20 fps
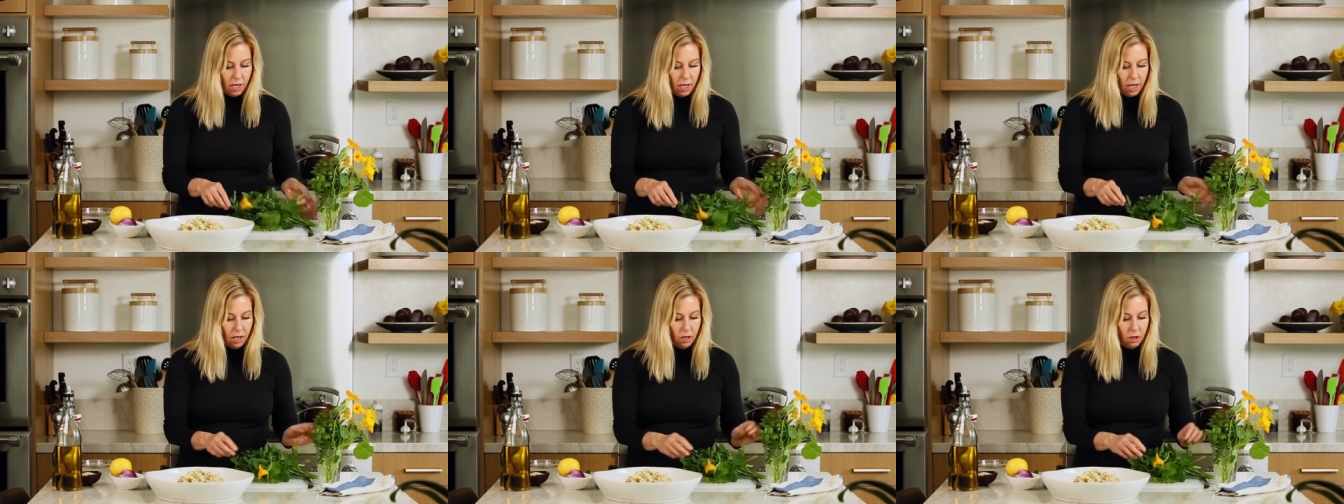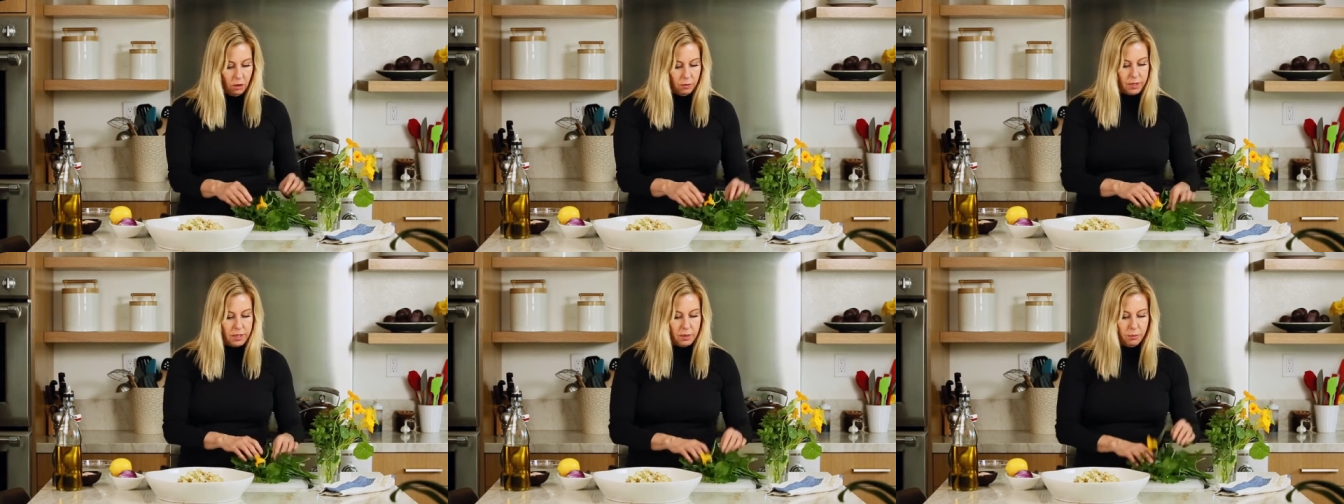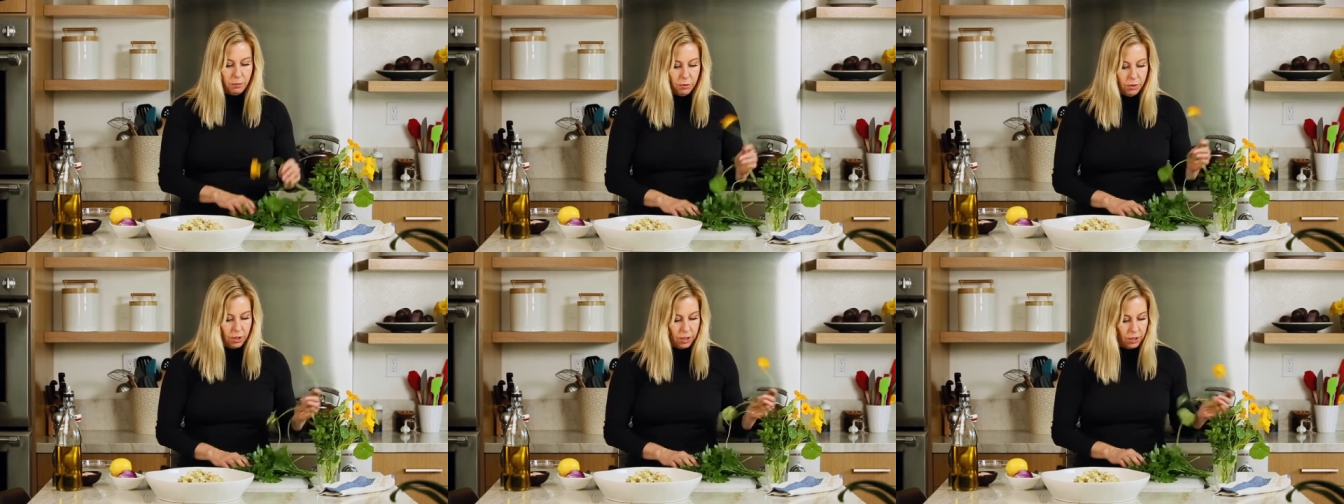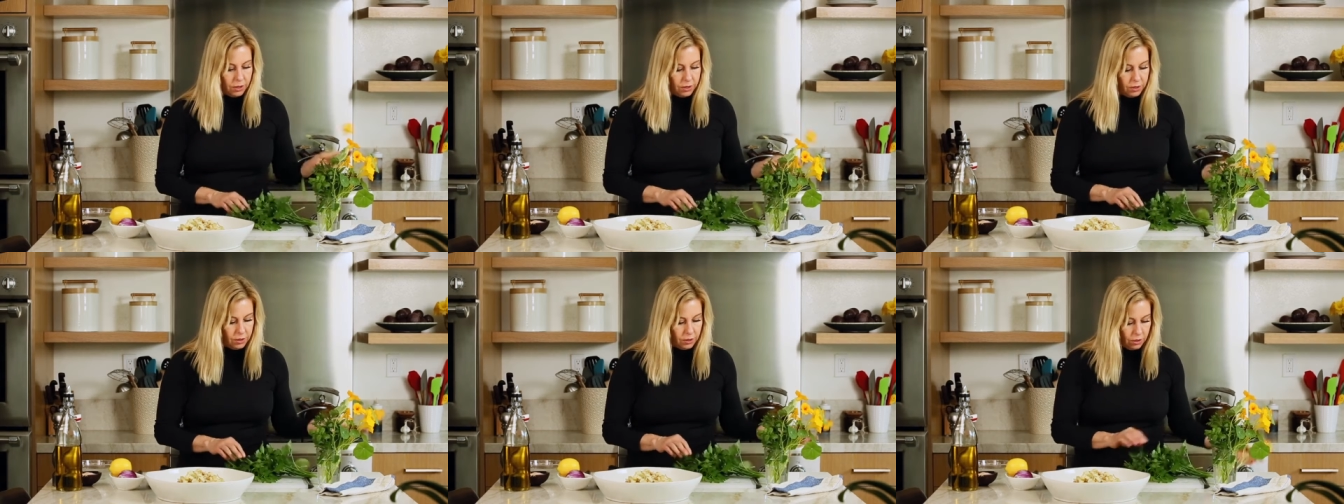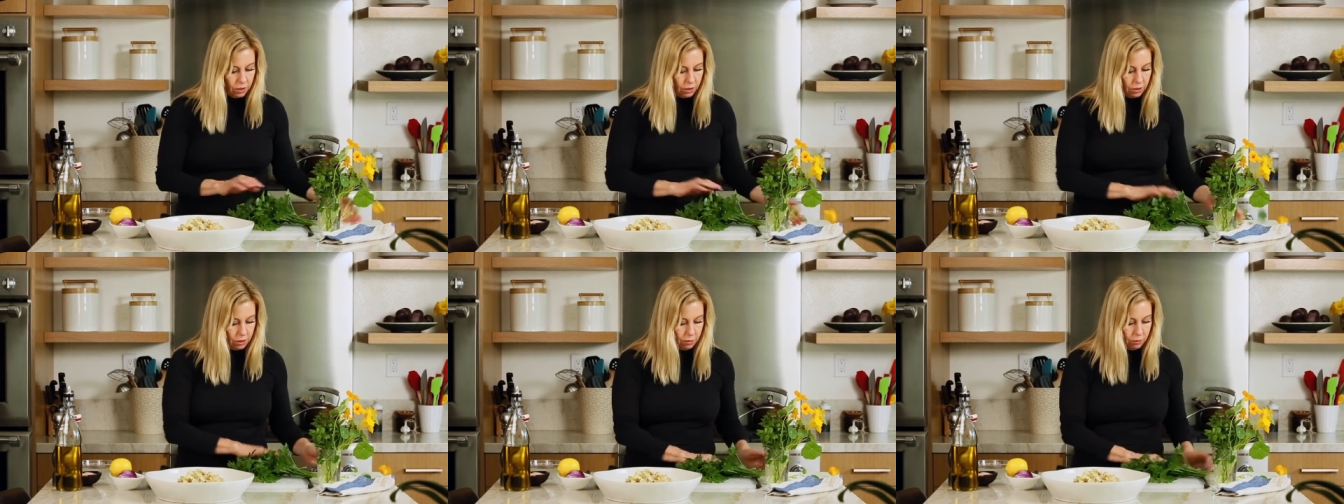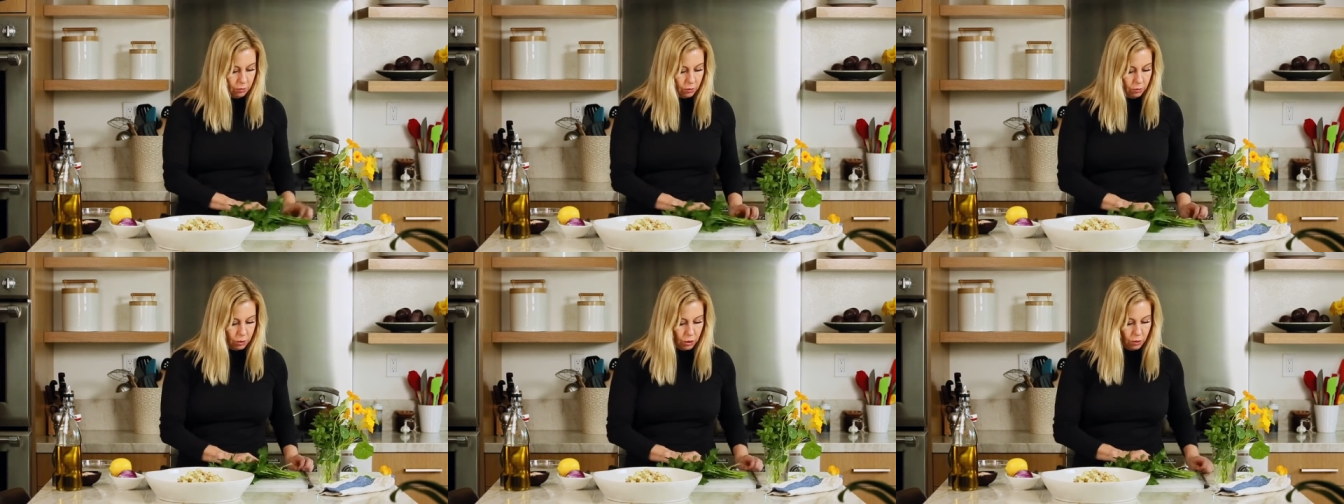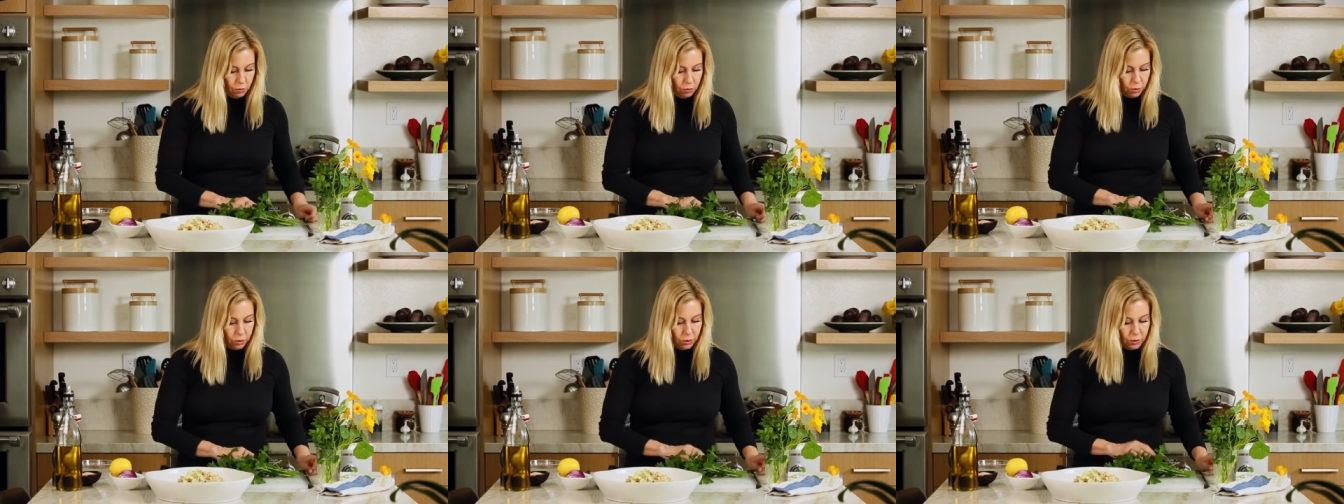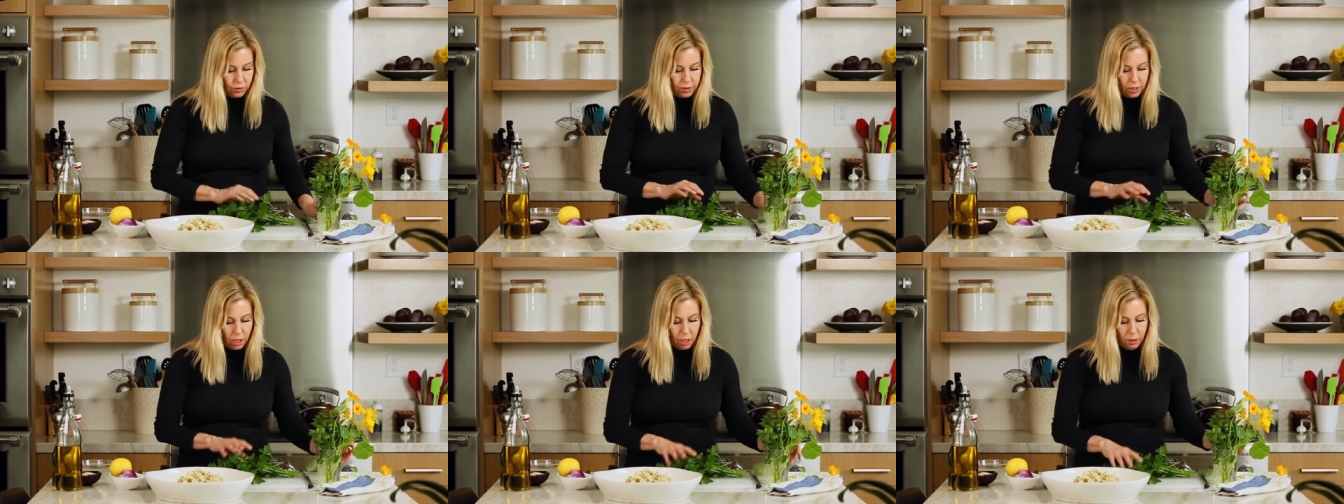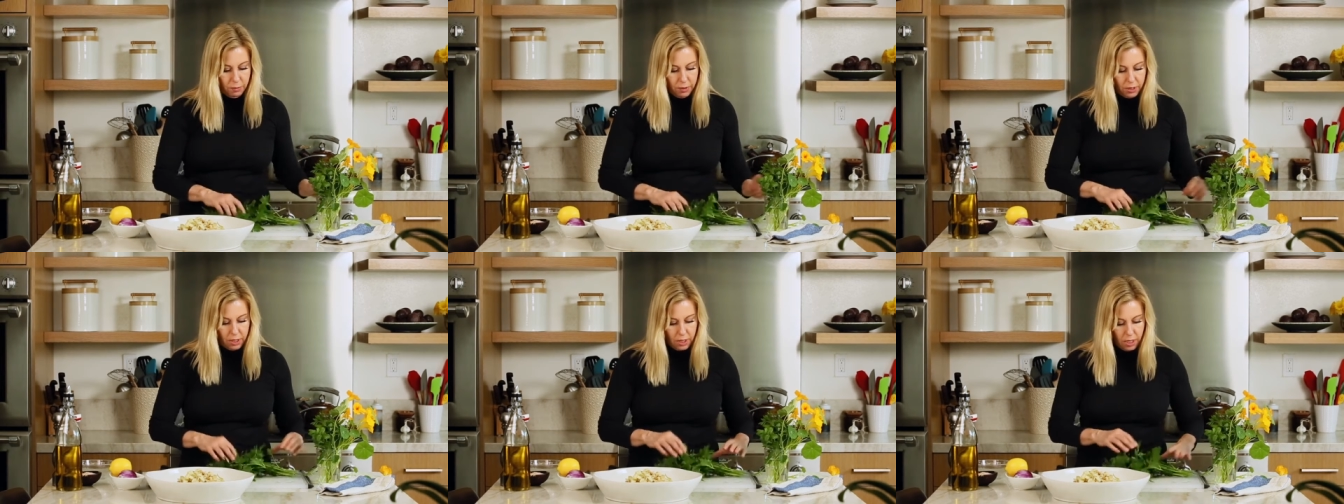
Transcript: along with some pretty nasturtiums, which we'll use up.